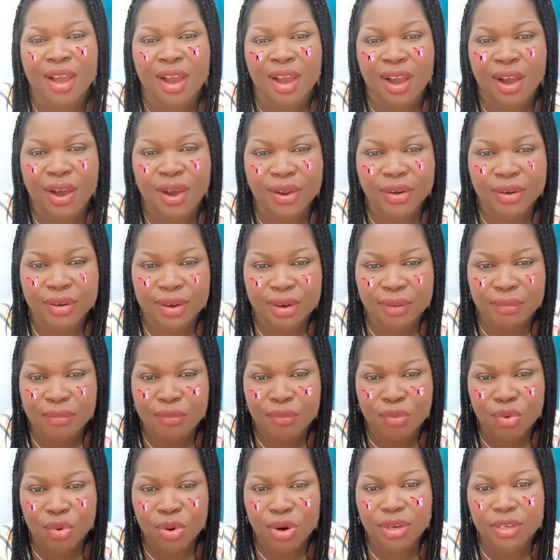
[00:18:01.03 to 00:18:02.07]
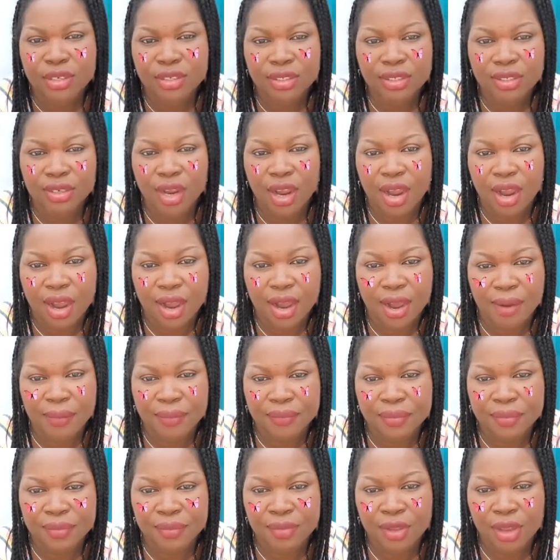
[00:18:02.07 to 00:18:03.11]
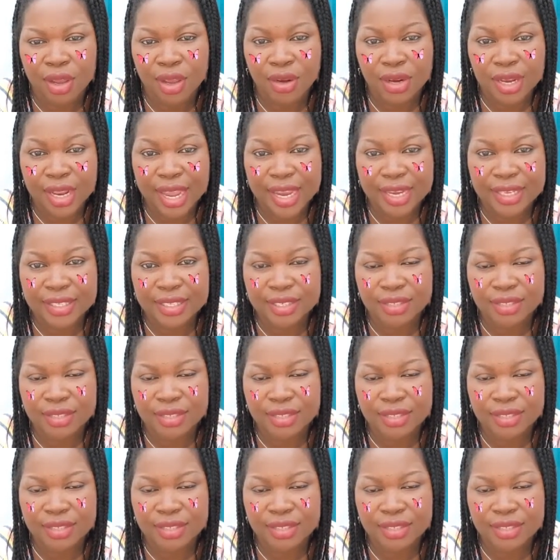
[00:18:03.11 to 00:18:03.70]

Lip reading: on more online this